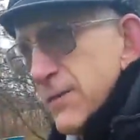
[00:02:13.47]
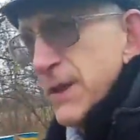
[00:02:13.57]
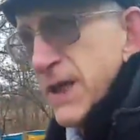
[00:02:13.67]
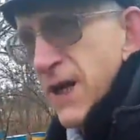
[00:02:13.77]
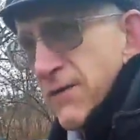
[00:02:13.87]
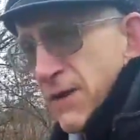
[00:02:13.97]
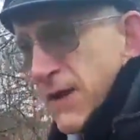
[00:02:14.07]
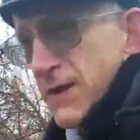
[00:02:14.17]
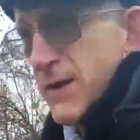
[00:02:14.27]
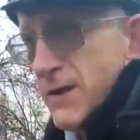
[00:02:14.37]
beehive
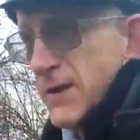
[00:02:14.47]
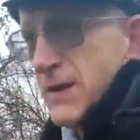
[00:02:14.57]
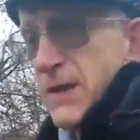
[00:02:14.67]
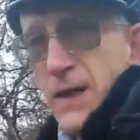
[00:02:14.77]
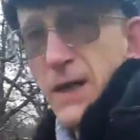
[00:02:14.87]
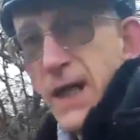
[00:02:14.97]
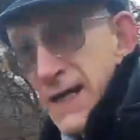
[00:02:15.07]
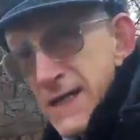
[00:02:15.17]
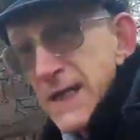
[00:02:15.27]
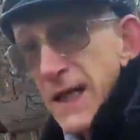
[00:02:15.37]
in
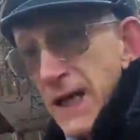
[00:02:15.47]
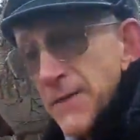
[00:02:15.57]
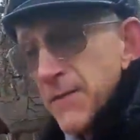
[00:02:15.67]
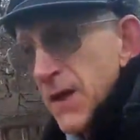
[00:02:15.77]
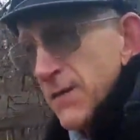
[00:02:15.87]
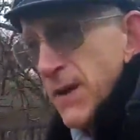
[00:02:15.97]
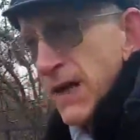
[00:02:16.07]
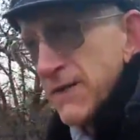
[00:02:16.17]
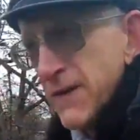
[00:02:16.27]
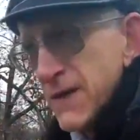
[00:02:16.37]
last year, but
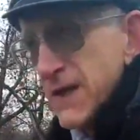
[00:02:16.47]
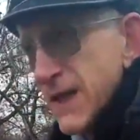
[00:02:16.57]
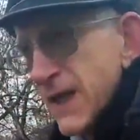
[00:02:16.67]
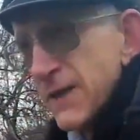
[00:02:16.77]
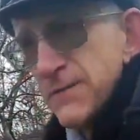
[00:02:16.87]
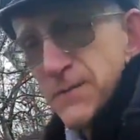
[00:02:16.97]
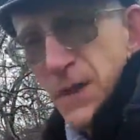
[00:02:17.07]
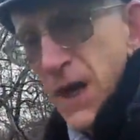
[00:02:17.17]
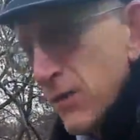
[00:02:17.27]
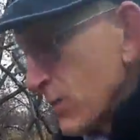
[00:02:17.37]
this year
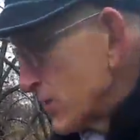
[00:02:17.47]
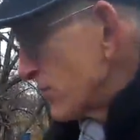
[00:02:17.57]
I want to